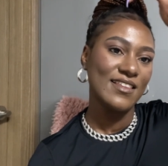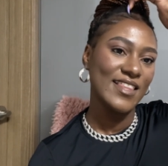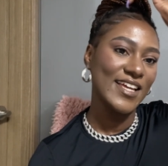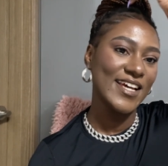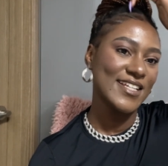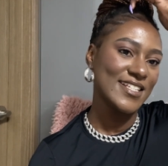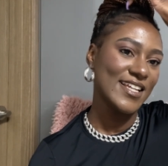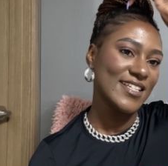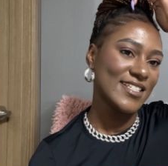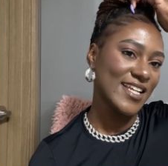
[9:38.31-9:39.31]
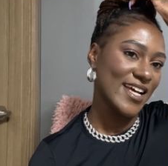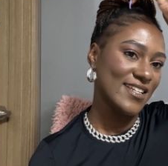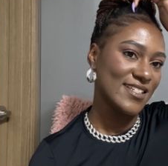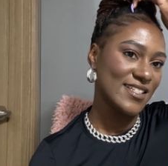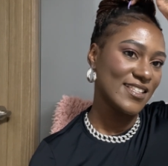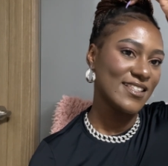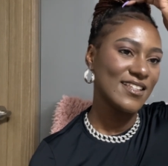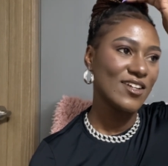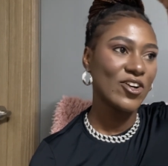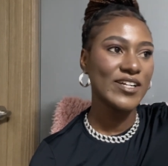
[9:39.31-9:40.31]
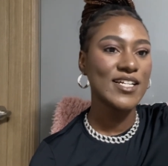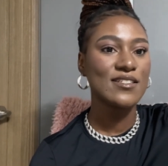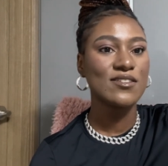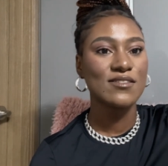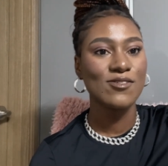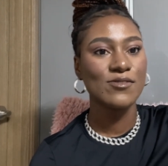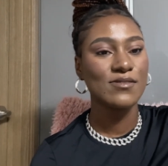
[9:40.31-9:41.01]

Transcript: year has ended, and Korea is so,